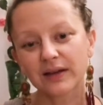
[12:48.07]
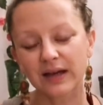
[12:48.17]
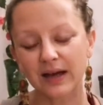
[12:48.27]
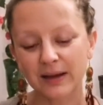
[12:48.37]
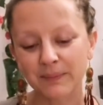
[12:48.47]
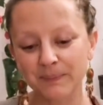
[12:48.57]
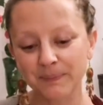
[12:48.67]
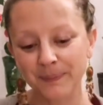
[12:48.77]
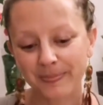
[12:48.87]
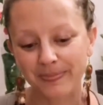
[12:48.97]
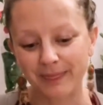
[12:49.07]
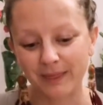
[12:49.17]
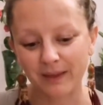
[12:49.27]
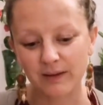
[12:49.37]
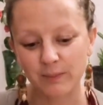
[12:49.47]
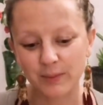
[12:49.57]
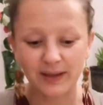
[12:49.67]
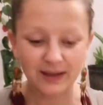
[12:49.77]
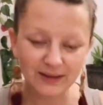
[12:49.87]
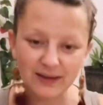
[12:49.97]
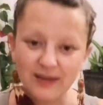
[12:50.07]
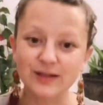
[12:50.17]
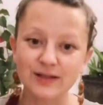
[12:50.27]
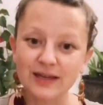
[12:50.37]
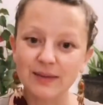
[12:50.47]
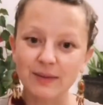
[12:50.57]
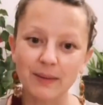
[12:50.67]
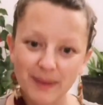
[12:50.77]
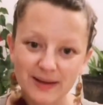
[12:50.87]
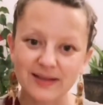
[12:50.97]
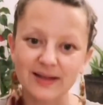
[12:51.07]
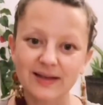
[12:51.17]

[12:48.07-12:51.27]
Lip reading: But it does keep coming back to that,